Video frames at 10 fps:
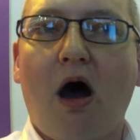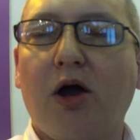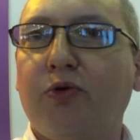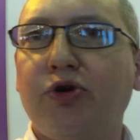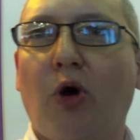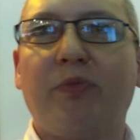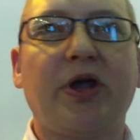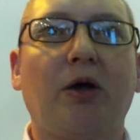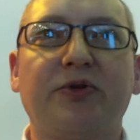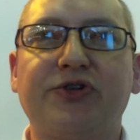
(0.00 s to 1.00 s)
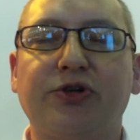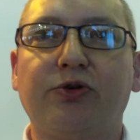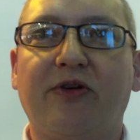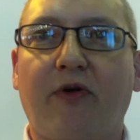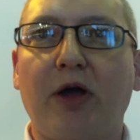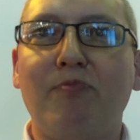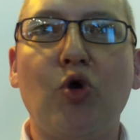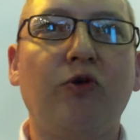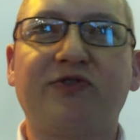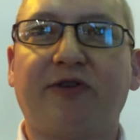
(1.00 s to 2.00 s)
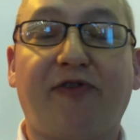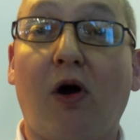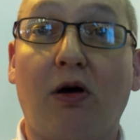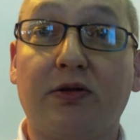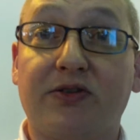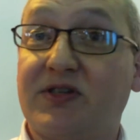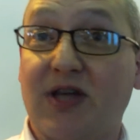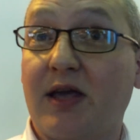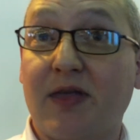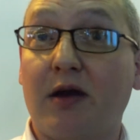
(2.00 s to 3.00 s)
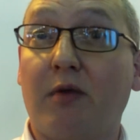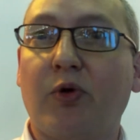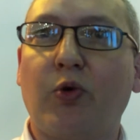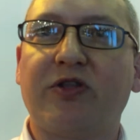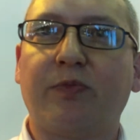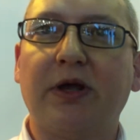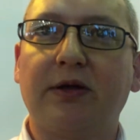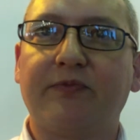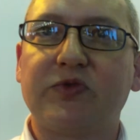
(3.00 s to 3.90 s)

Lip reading: I would not be able to, if I moved to France, take that number with me.